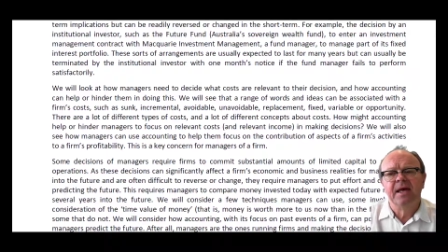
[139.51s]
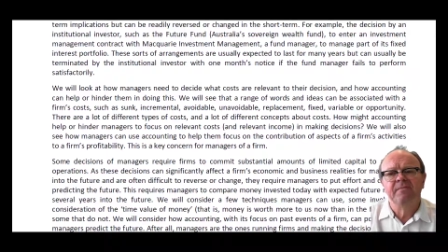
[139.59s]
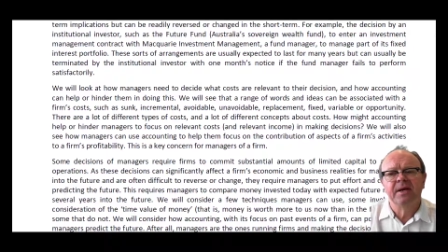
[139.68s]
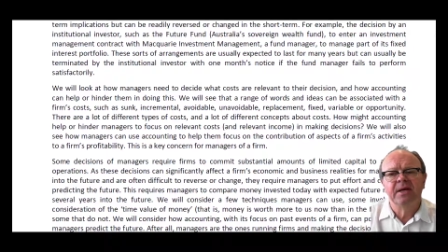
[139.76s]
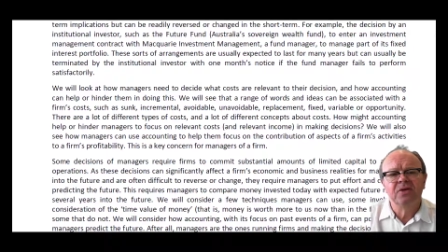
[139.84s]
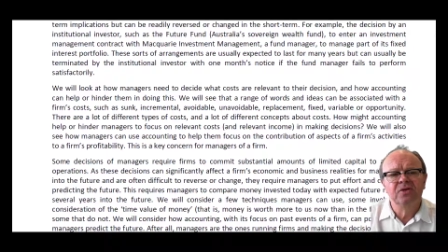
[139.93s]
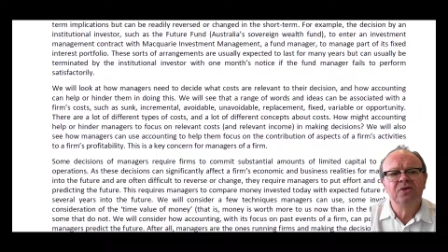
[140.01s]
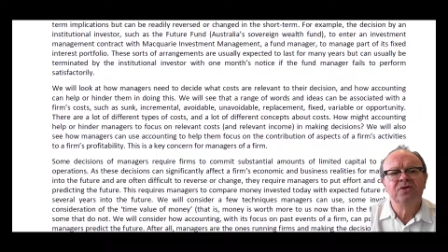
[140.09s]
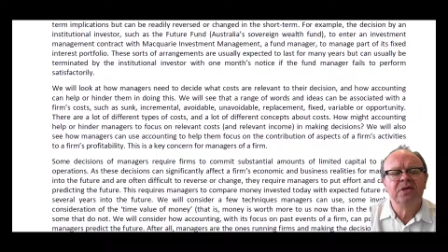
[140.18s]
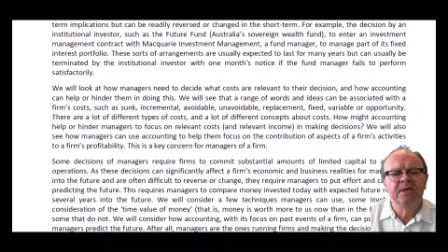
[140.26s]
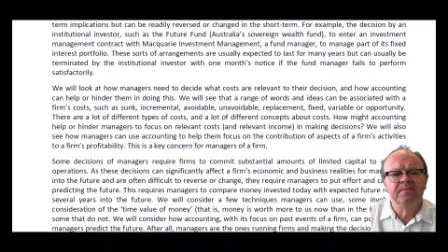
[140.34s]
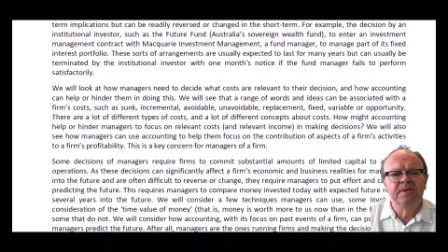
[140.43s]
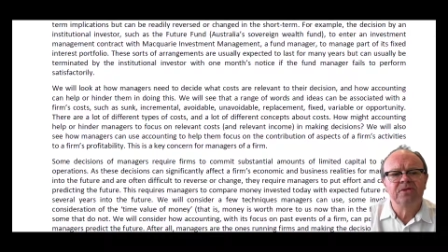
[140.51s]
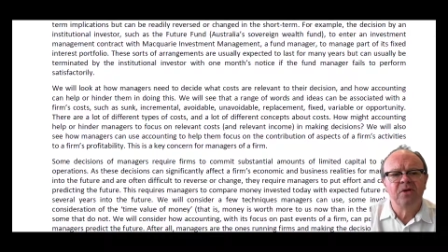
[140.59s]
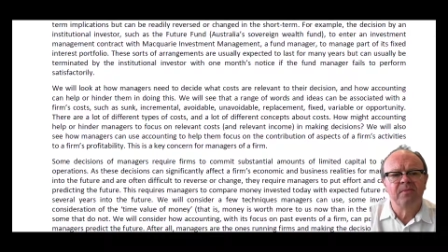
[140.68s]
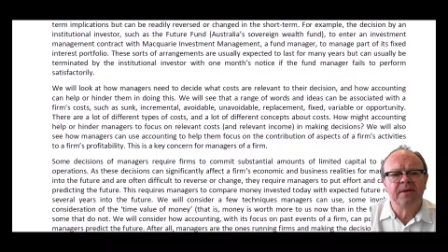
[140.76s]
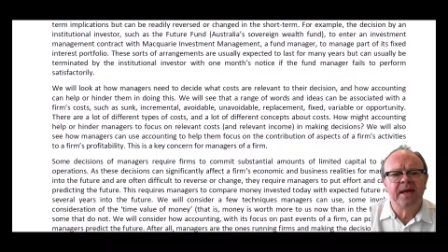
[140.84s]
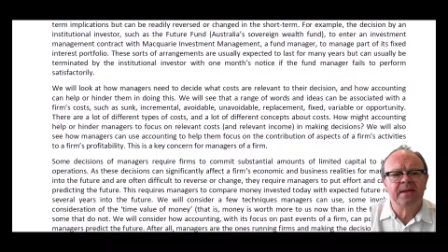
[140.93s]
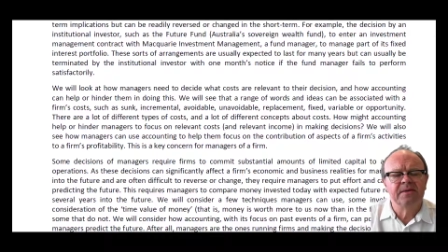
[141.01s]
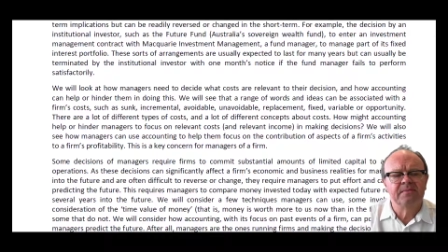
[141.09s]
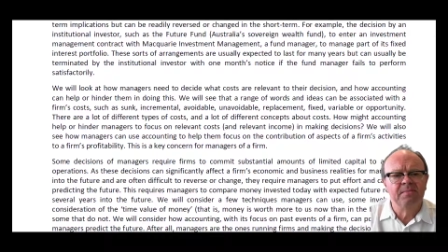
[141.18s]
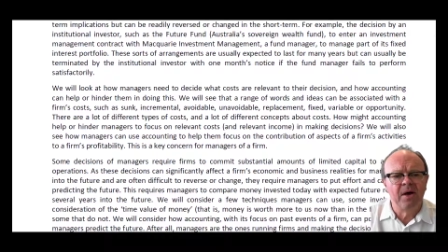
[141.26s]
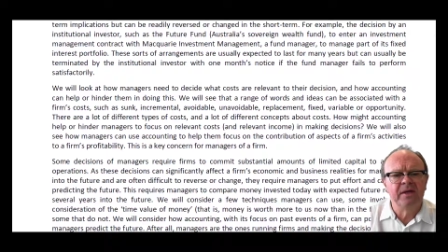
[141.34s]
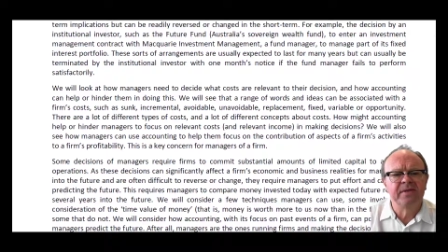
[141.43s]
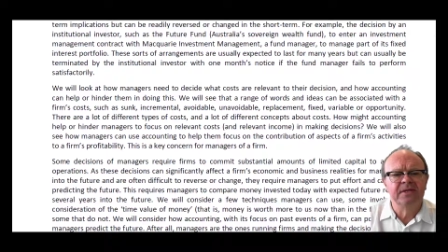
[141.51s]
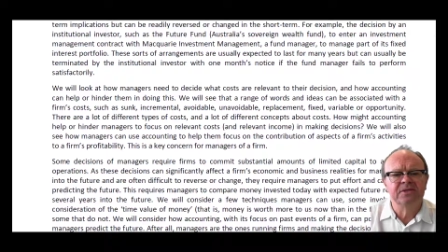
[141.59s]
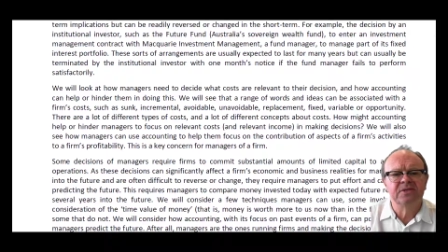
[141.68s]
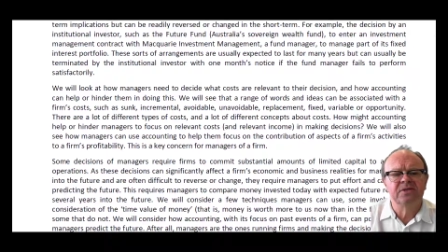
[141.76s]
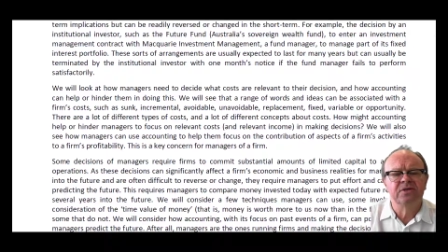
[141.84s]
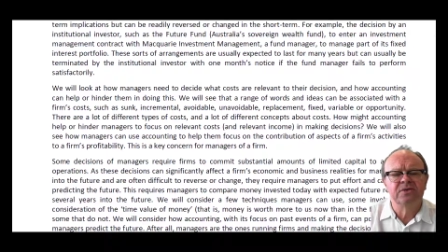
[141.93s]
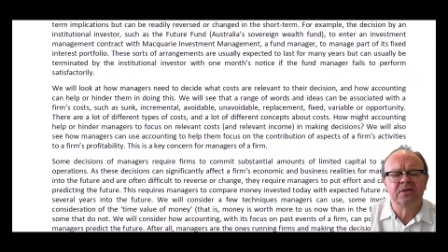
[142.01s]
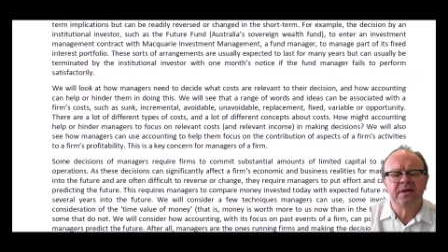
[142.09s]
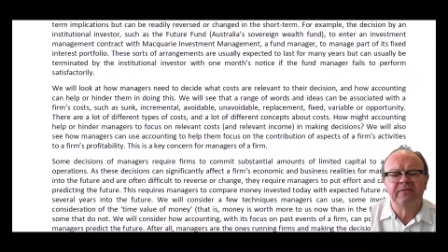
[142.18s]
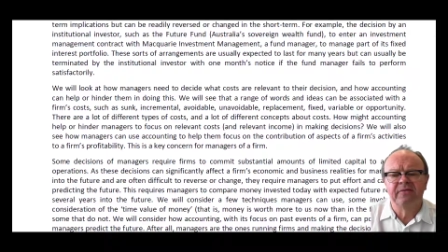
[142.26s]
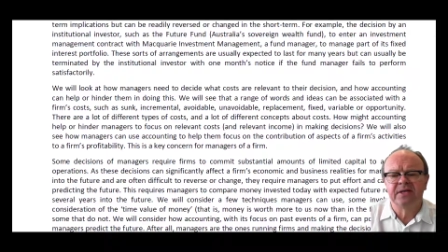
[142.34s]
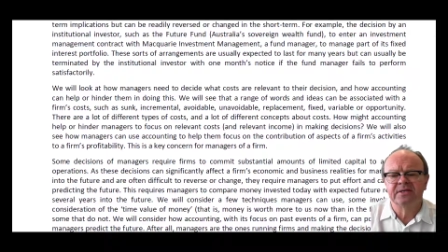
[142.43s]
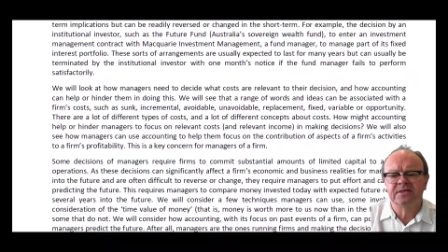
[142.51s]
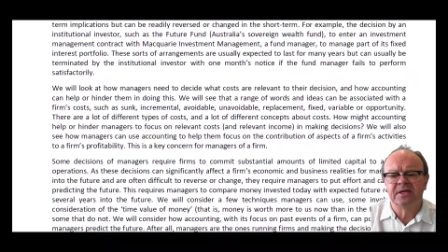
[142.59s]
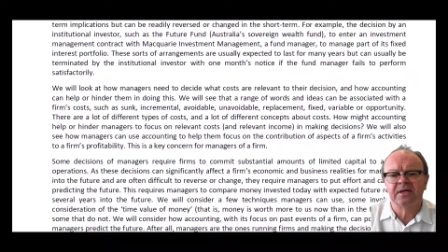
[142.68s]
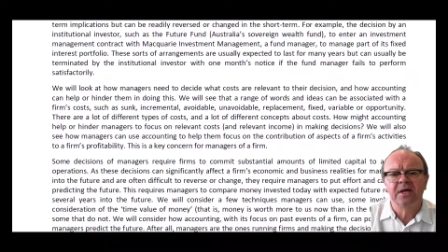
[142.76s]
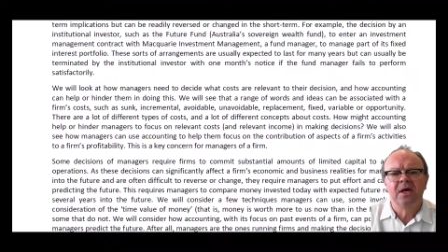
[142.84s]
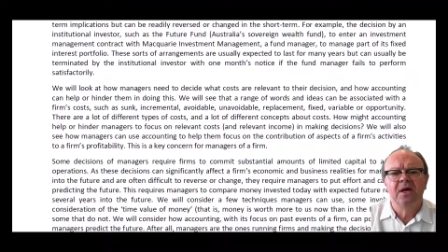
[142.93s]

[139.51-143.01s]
but can usually be terminated by the institutional investor